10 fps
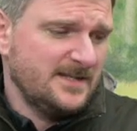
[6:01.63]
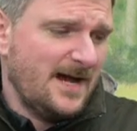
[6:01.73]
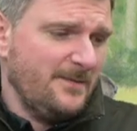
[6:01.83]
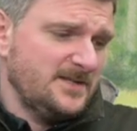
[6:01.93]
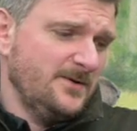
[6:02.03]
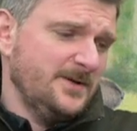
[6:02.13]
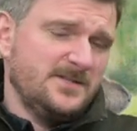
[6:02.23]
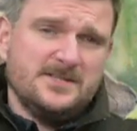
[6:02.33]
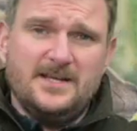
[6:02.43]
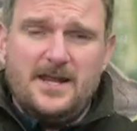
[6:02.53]
in diameter,
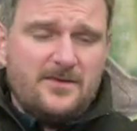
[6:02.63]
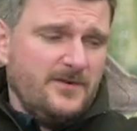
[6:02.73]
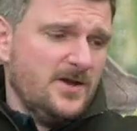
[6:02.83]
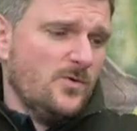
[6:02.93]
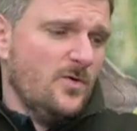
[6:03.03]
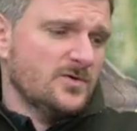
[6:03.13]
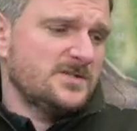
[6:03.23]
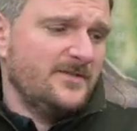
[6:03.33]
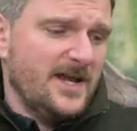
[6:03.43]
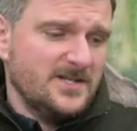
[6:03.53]
which is nearly
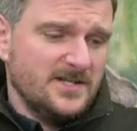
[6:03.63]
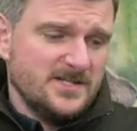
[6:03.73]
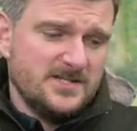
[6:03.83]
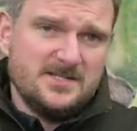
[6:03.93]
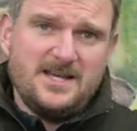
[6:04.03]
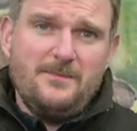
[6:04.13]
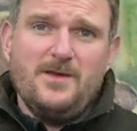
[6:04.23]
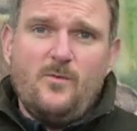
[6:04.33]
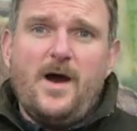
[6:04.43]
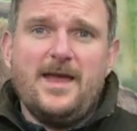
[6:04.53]
3/4 of an inch, and it's a
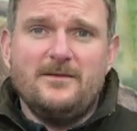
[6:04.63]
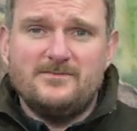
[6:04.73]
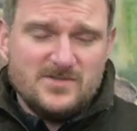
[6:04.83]
semi-weight,